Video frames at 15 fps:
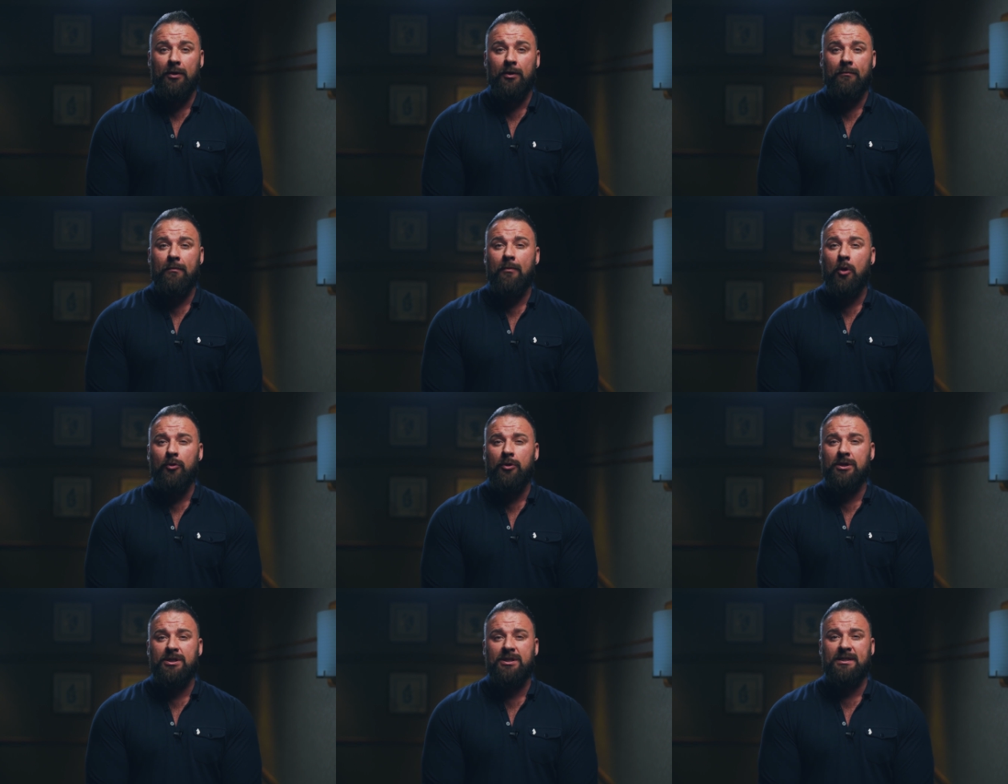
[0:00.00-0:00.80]
and
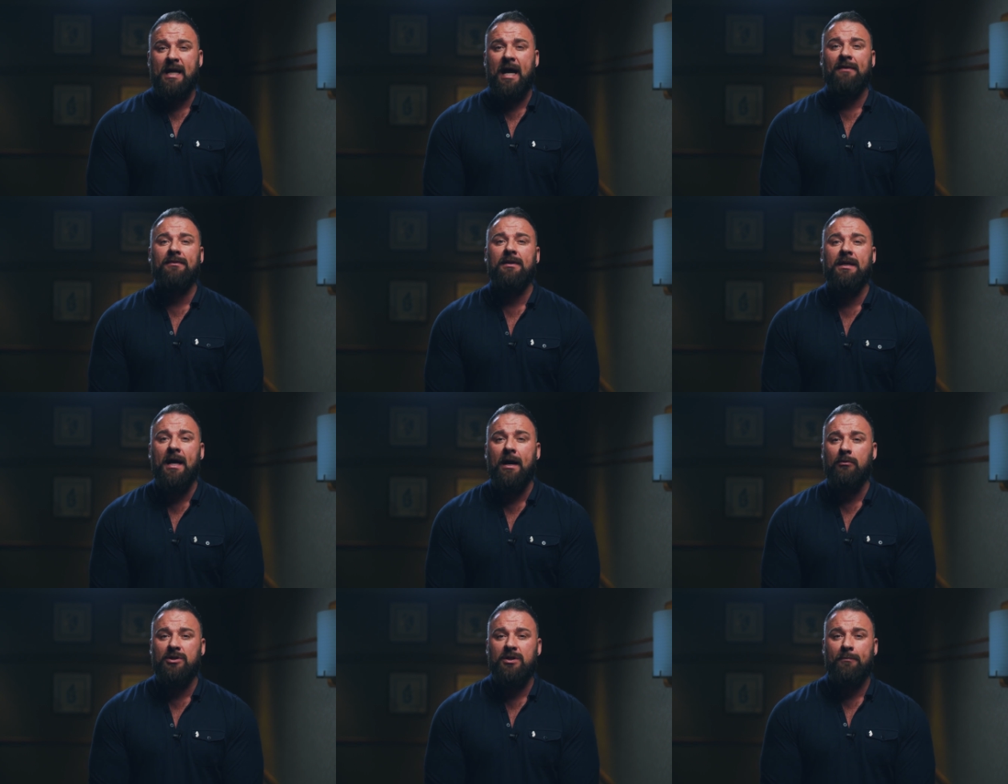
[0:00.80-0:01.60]
understanding
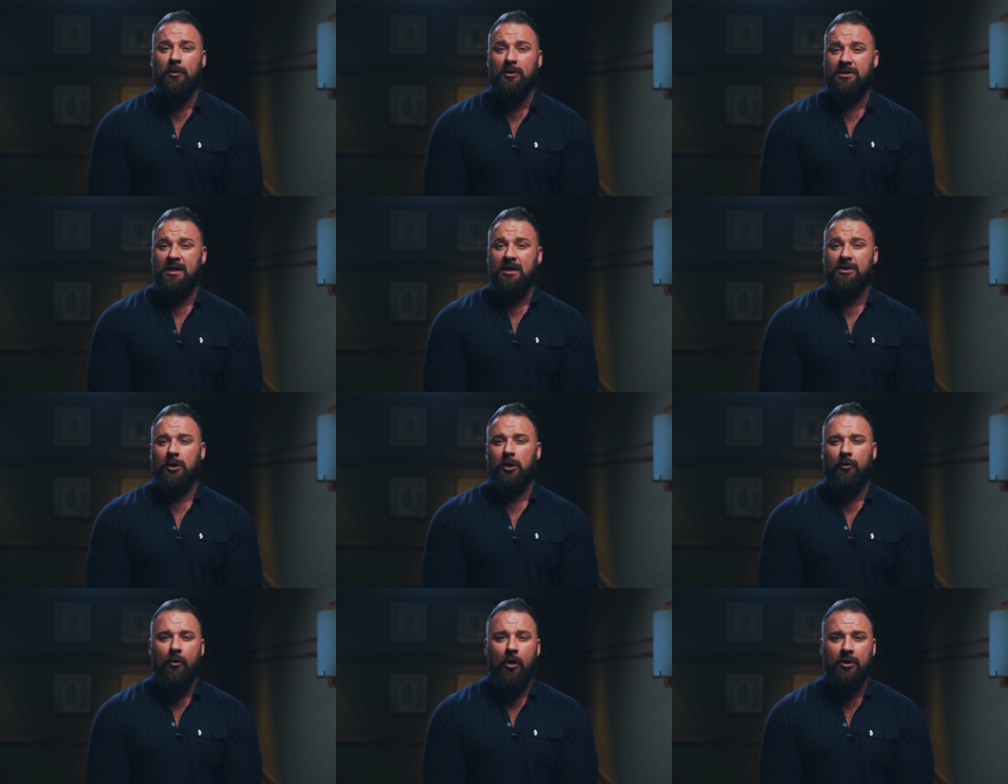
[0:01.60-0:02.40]
how she puts things
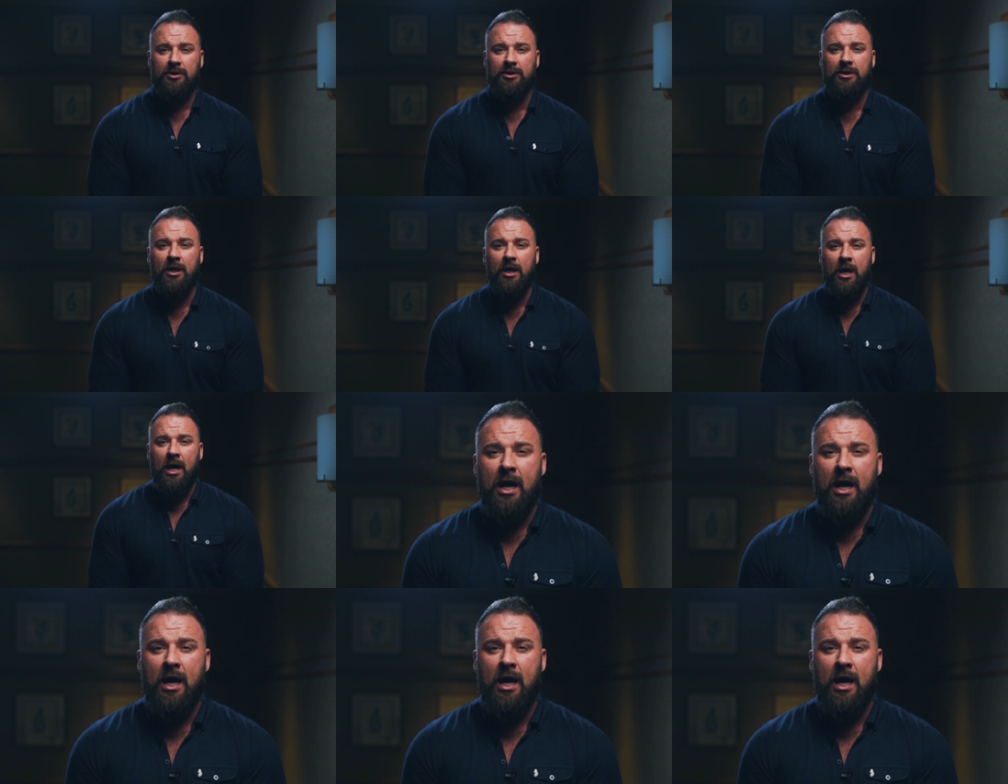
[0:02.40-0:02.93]
across.